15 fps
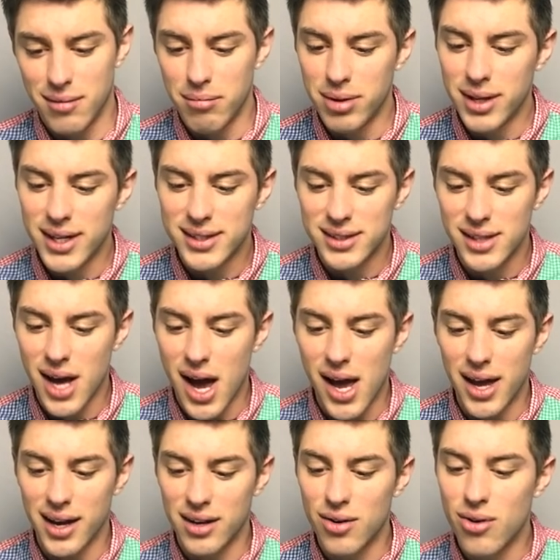But let's
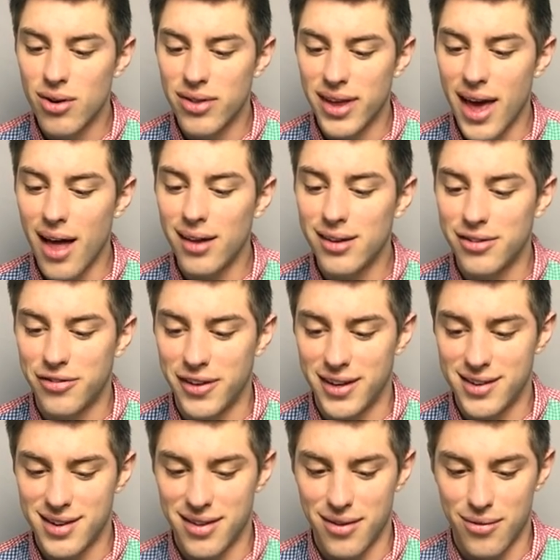not ignore the
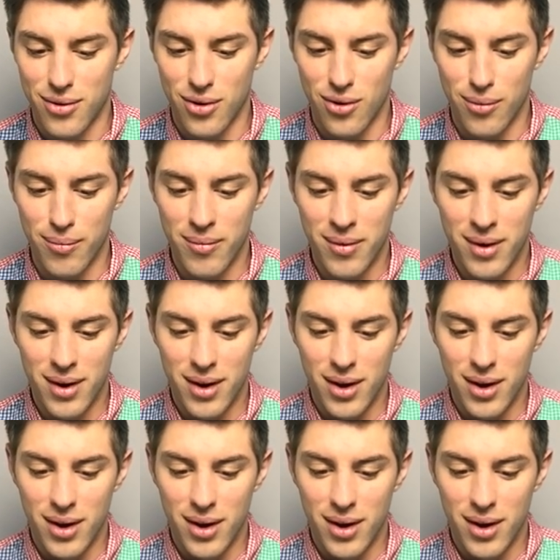elephant in the room.